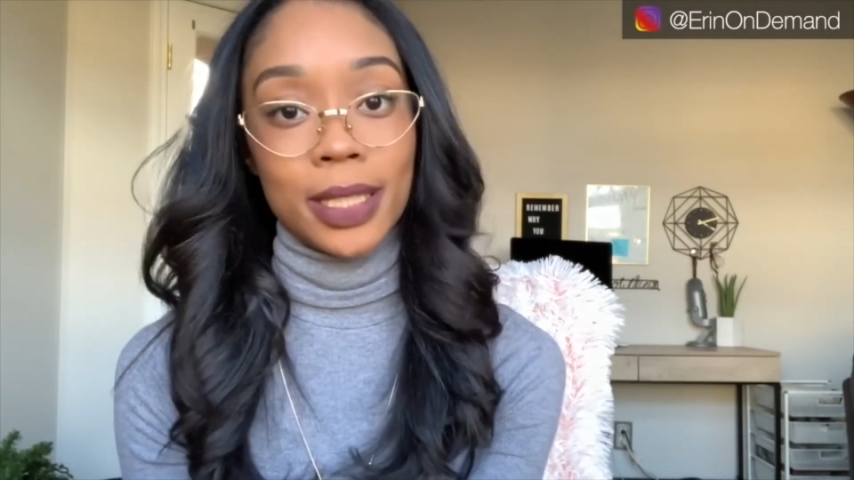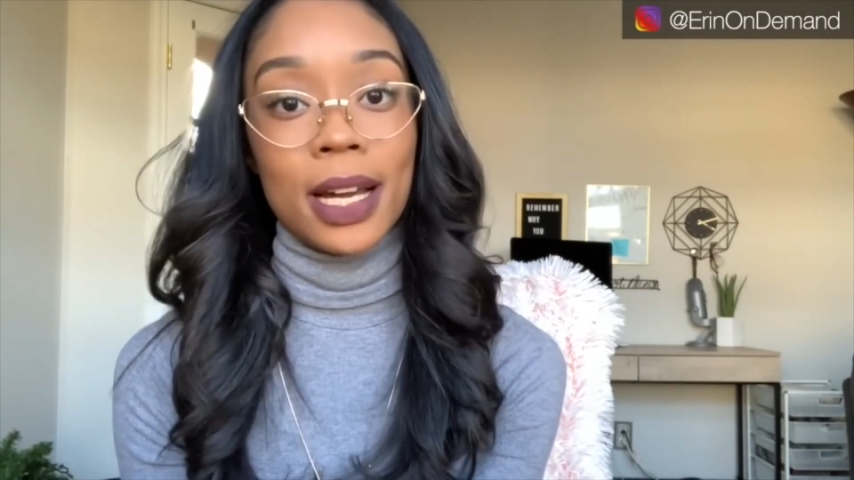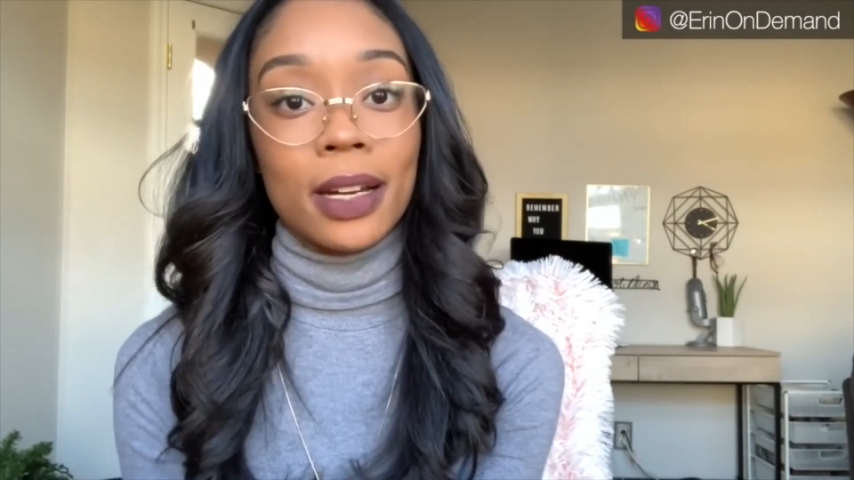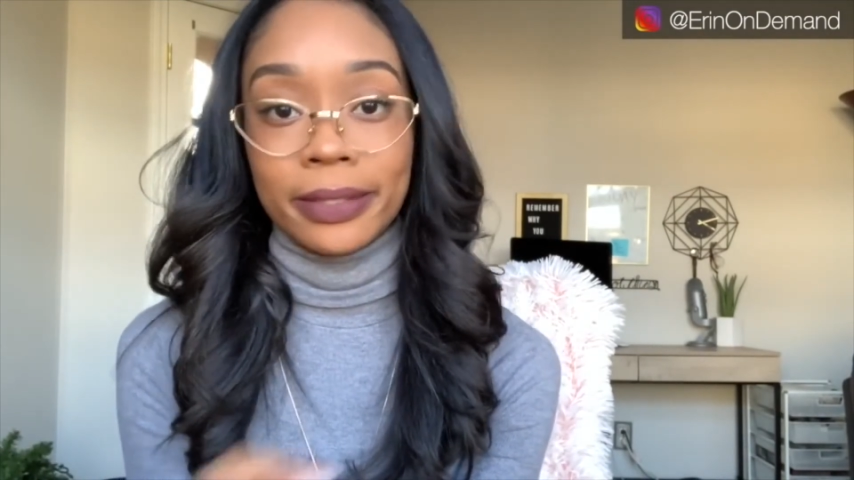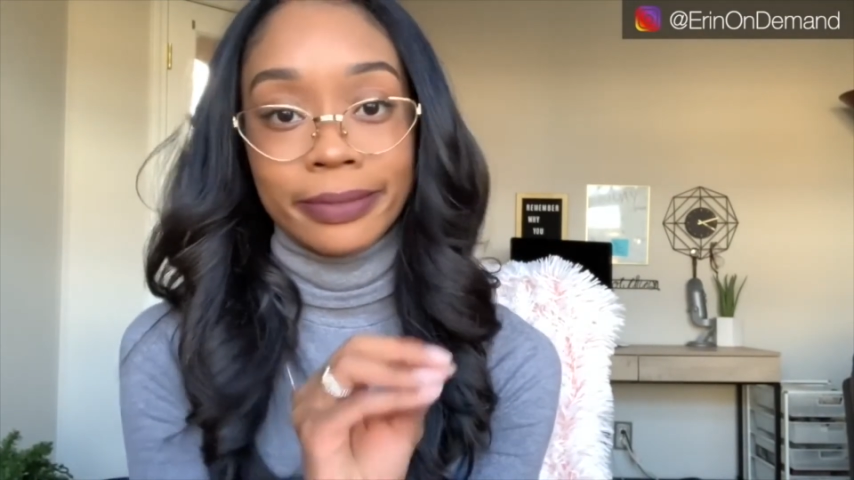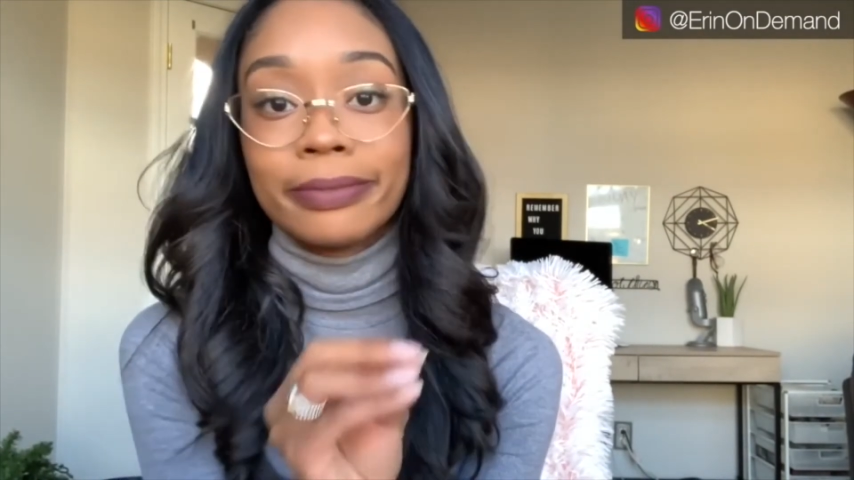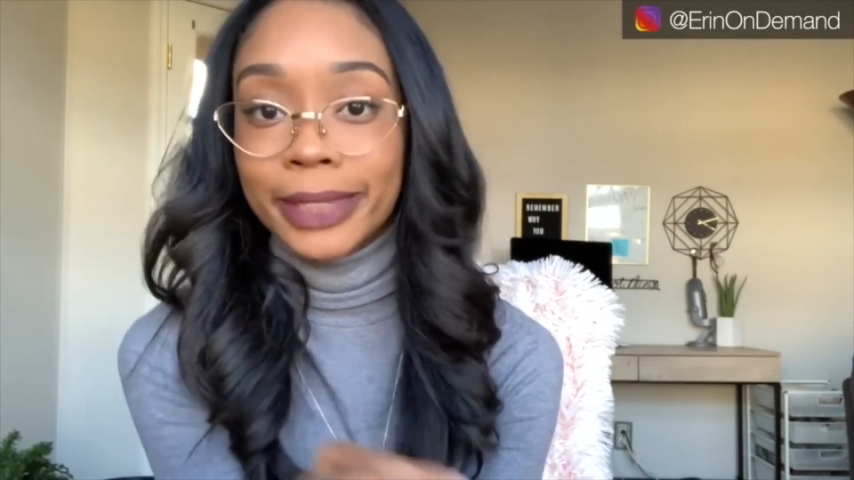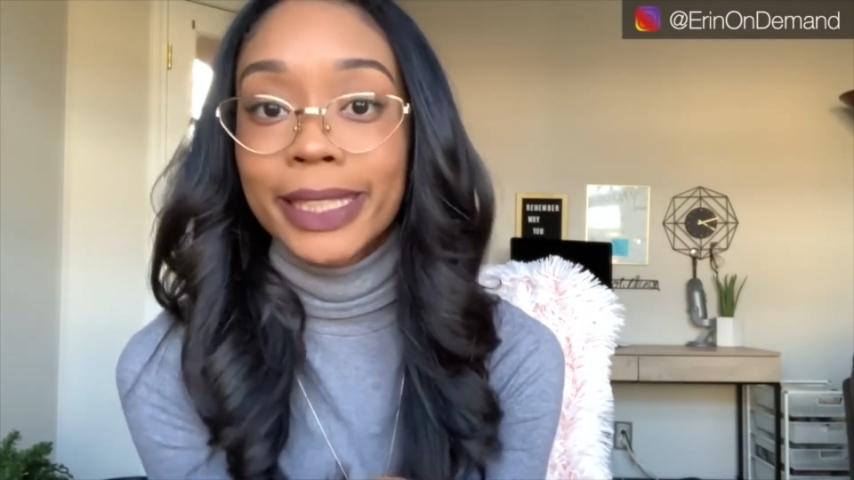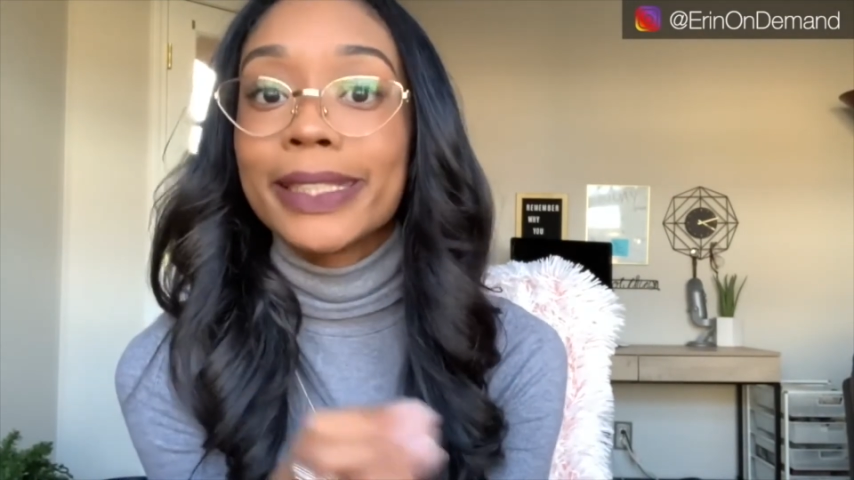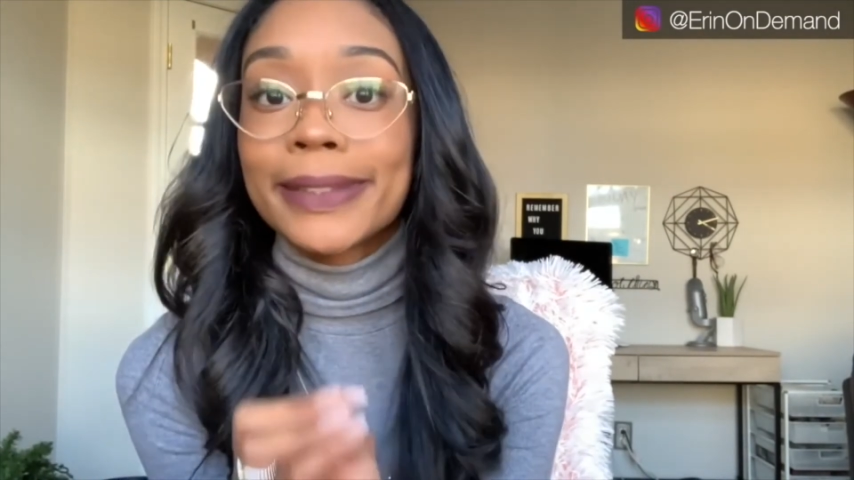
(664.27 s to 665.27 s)
Now,
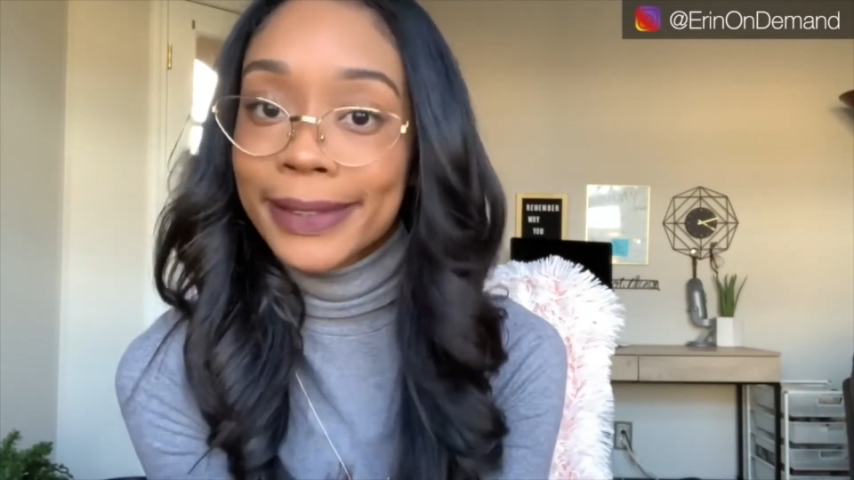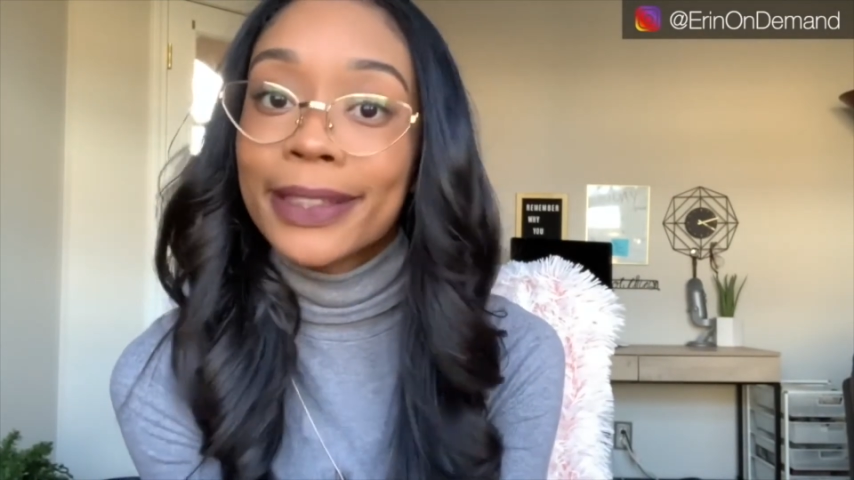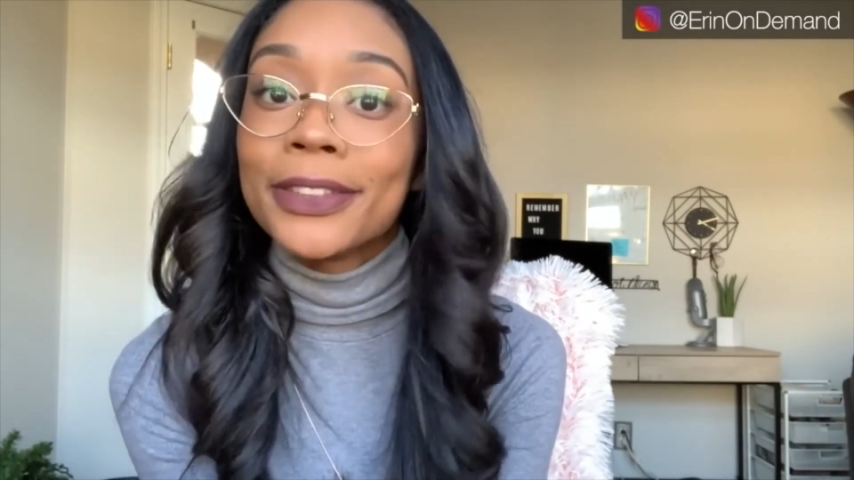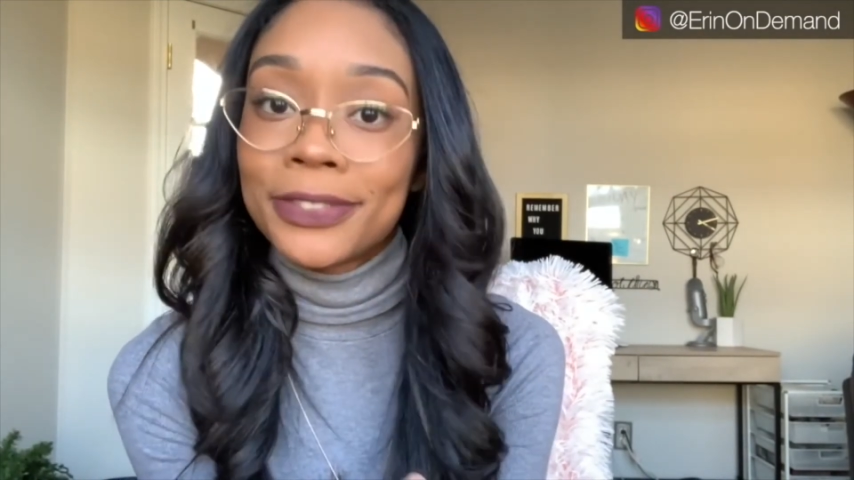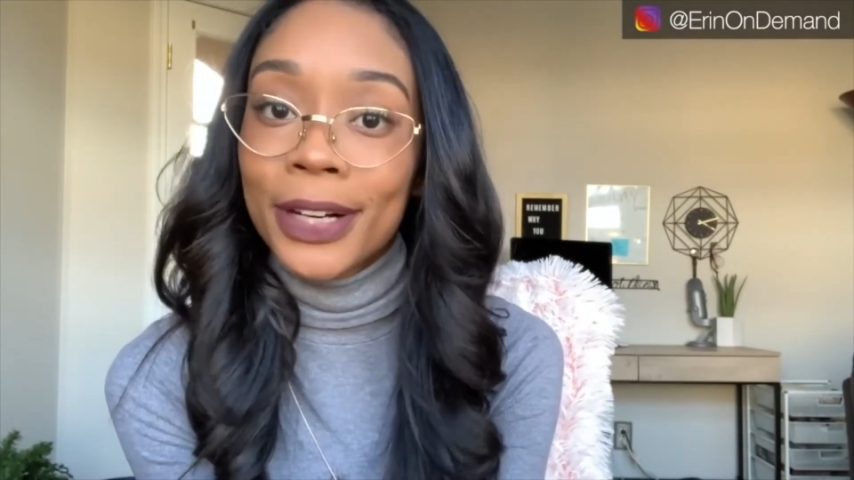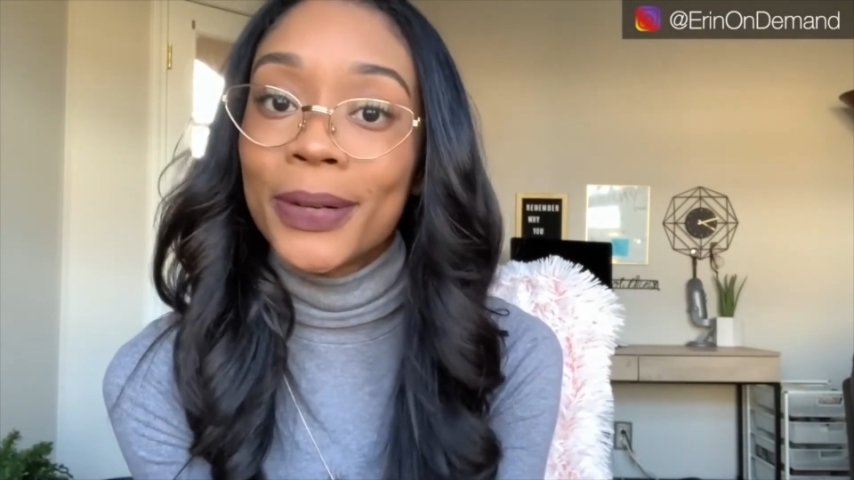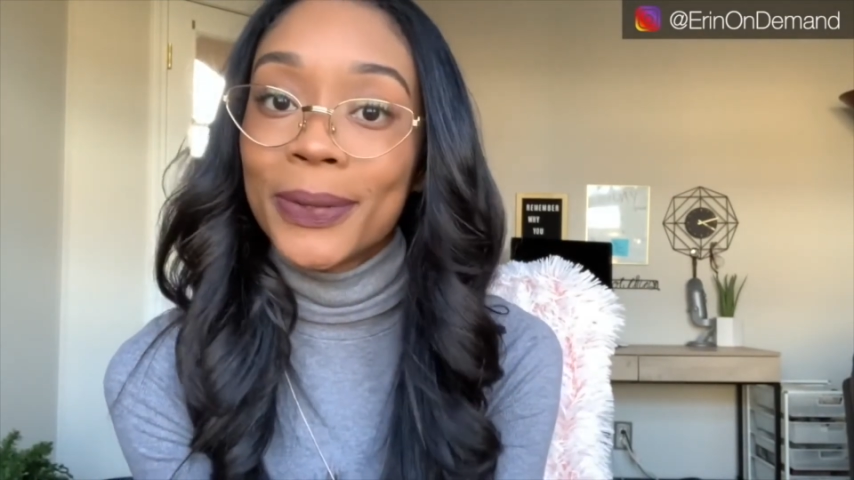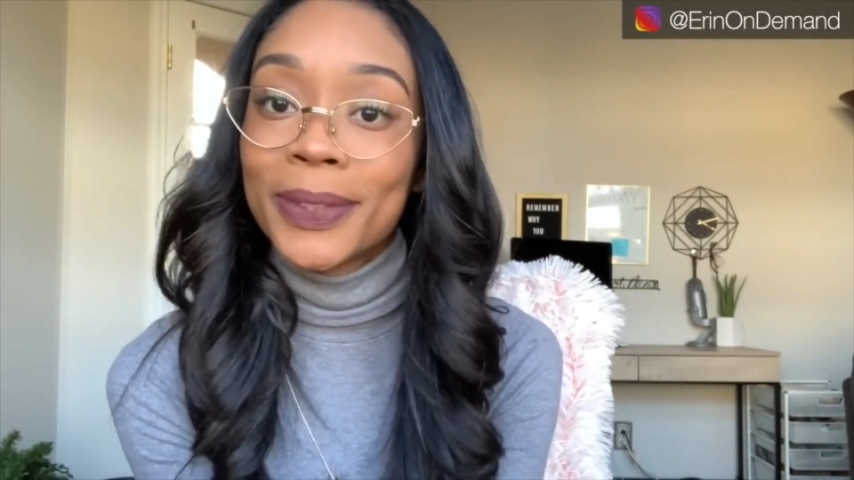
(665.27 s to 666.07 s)
it is still a phone.